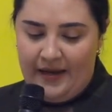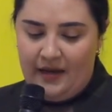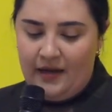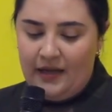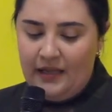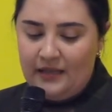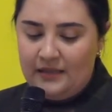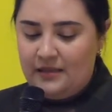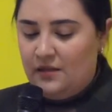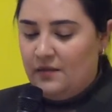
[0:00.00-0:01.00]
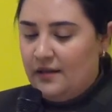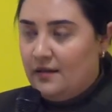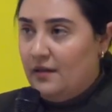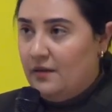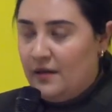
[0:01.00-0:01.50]
It highlights the unique
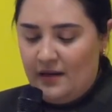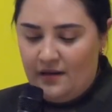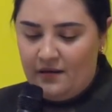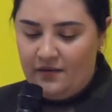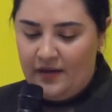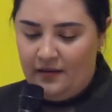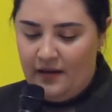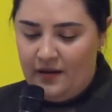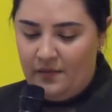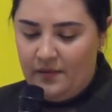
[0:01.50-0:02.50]
clothing of inland